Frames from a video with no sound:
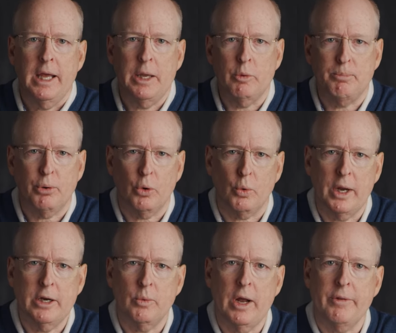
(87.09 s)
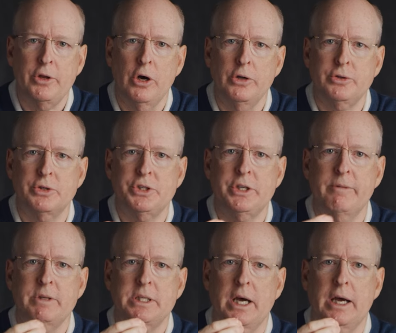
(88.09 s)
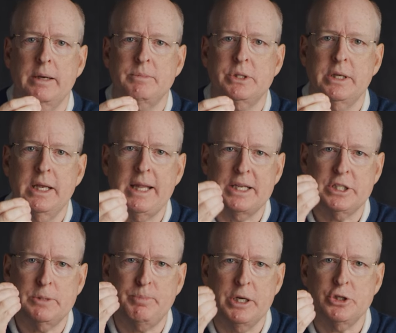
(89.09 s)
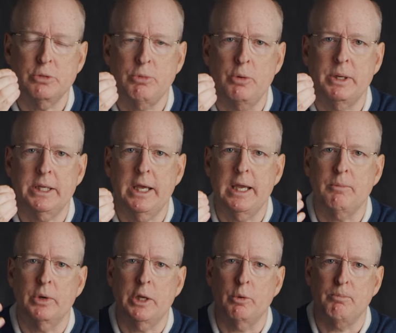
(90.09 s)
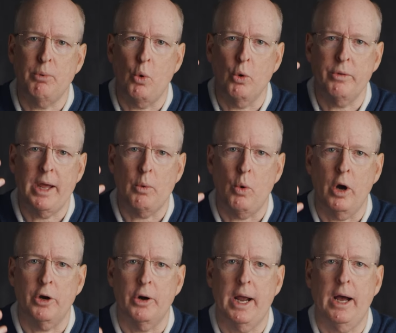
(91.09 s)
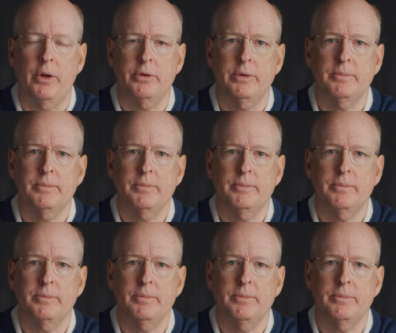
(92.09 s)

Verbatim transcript: he would parade around the altar seven times, and that special moment came when he would pour that water out.